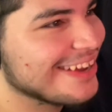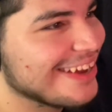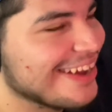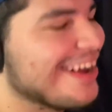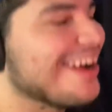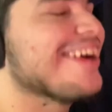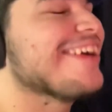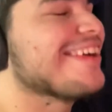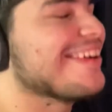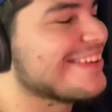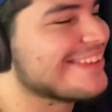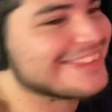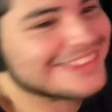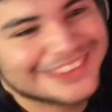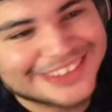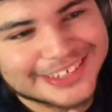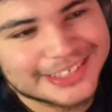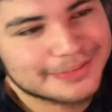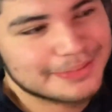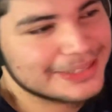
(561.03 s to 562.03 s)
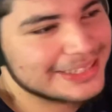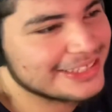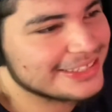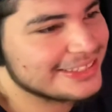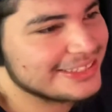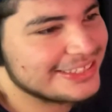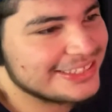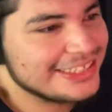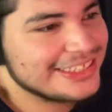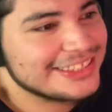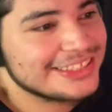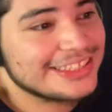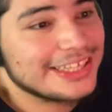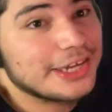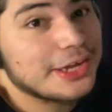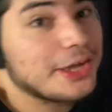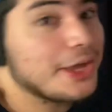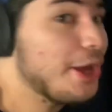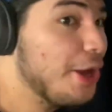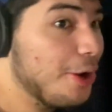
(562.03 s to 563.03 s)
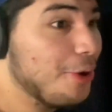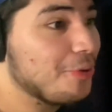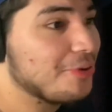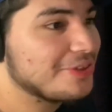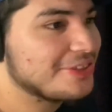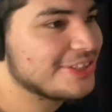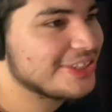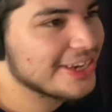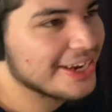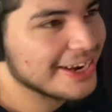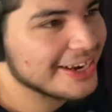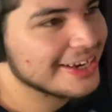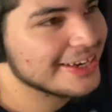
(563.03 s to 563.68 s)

Oh, of course, because she's the coach.